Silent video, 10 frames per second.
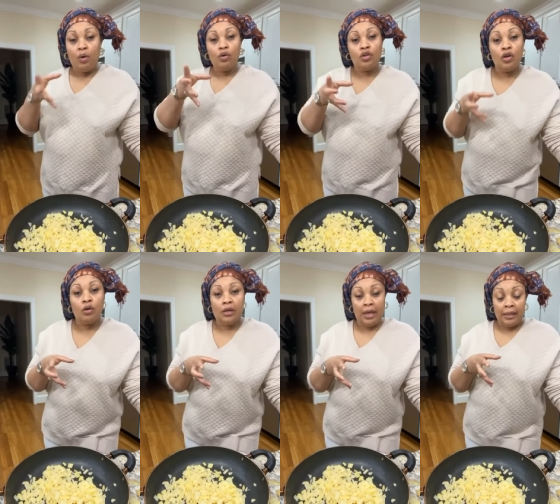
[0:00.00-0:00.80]
be good
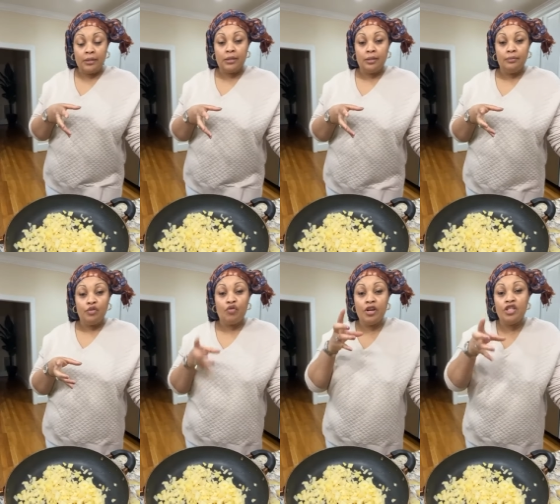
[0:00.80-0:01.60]
to your
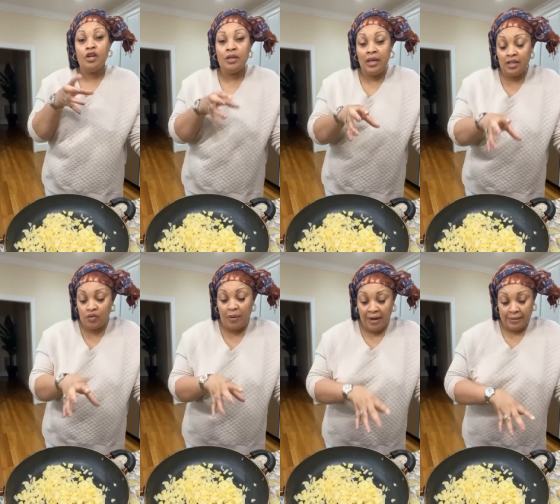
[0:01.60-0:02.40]
kids. Treat your
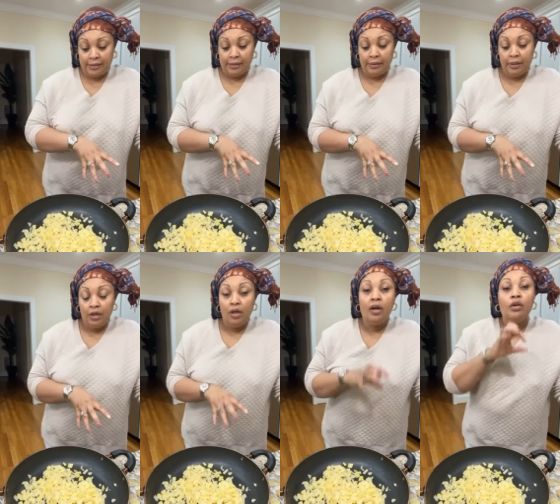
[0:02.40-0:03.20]
kids right.
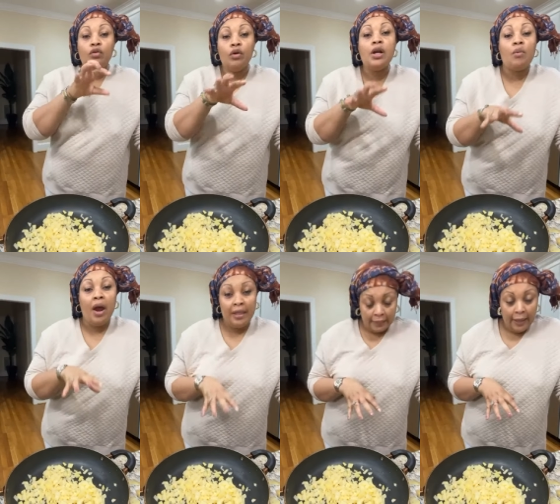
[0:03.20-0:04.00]
Do
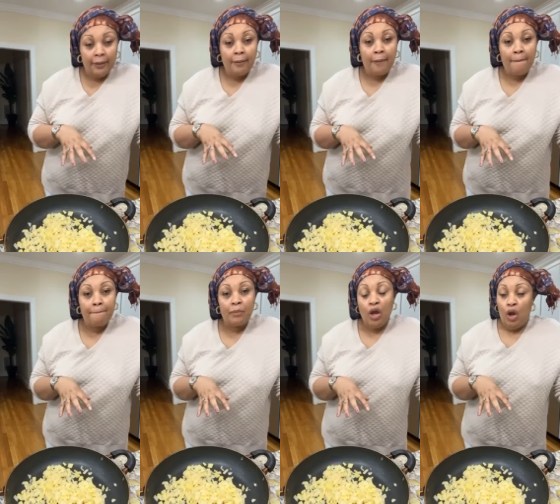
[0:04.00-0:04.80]
the right thing
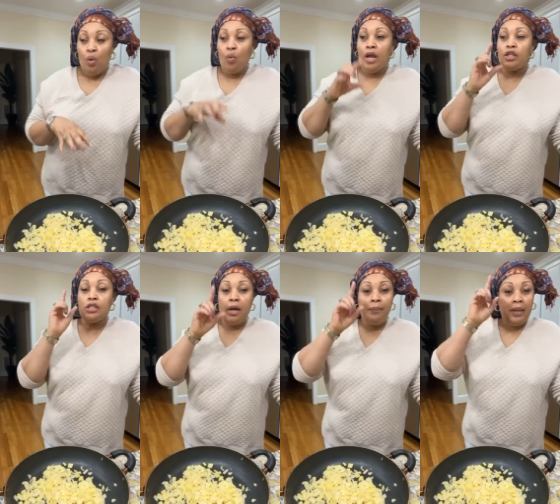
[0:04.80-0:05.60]

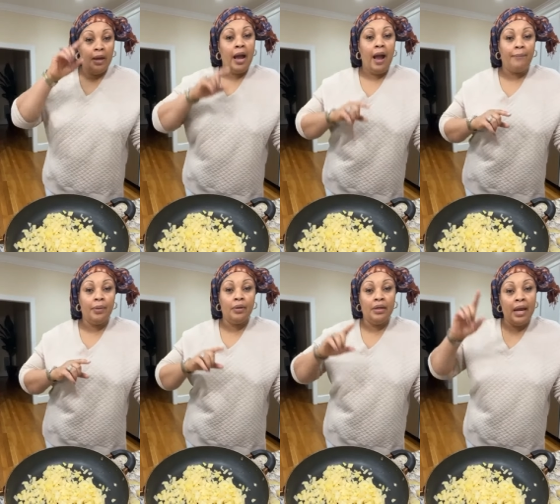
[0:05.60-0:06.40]
when something
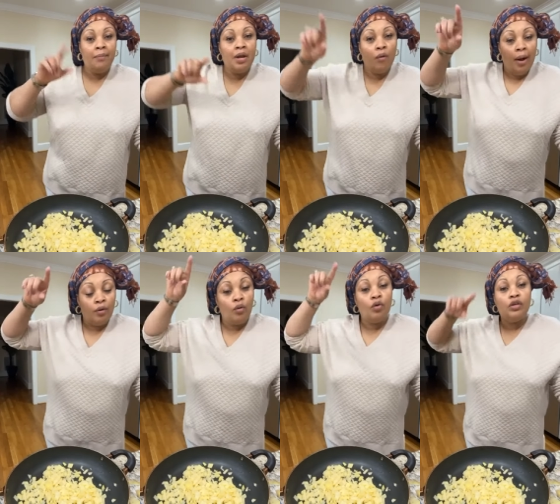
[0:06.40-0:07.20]
happen them the
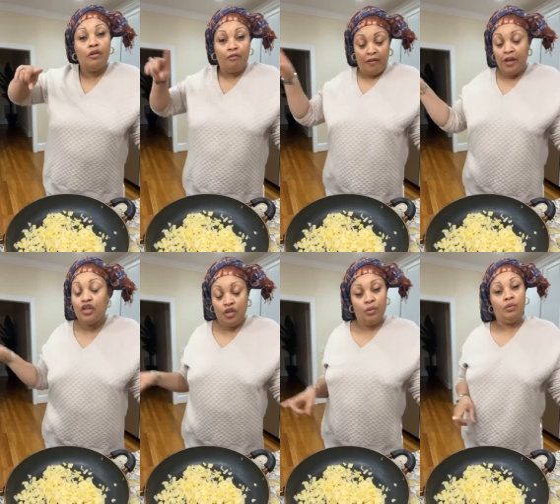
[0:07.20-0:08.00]
one going to
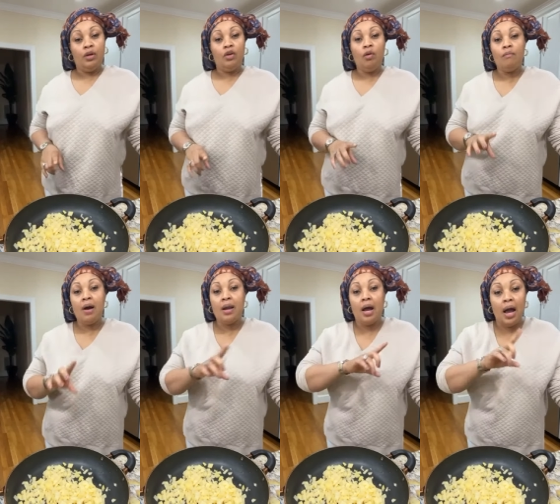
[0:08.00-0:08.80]
defend you it
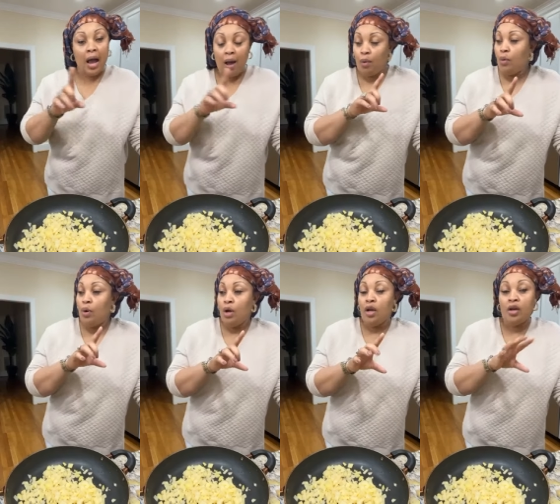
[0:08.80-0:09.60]
don't matter
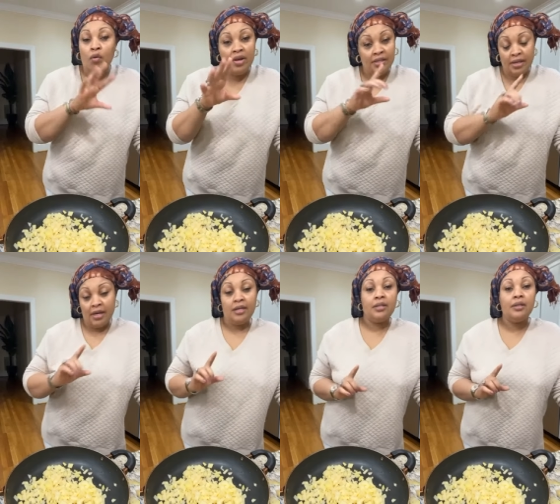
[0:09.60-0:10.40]
how
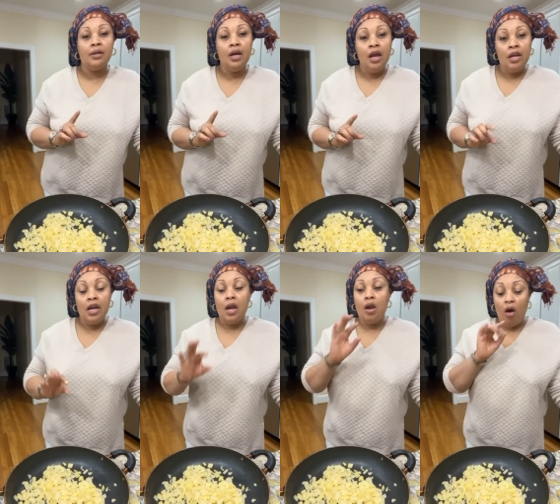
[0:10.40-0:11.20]
crazy it is
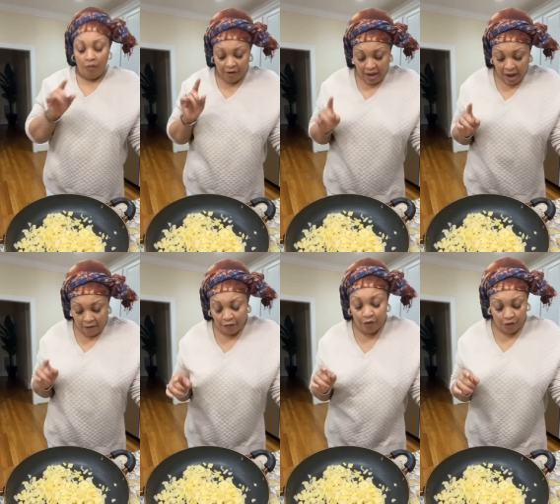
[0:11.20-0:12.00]
the love they
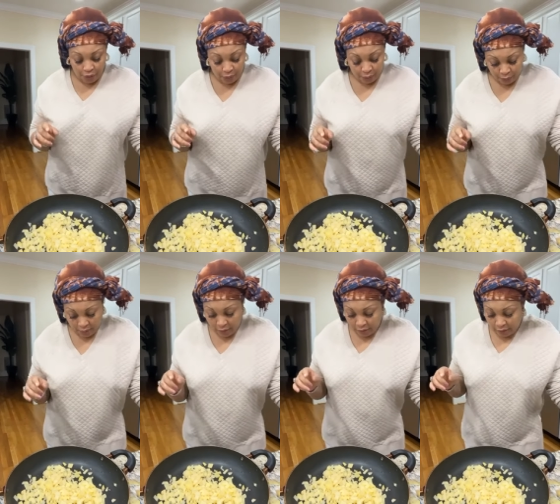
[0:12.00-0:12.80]
have for you
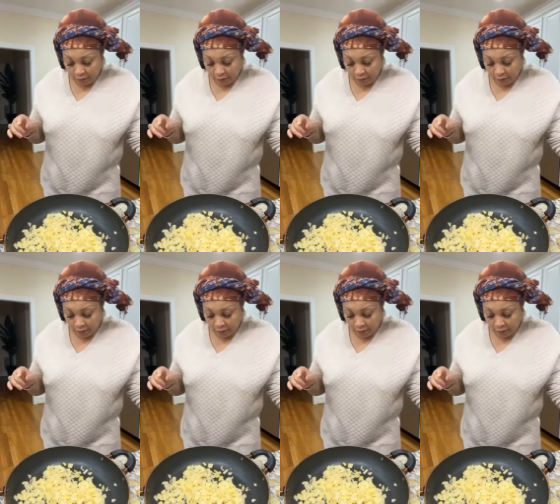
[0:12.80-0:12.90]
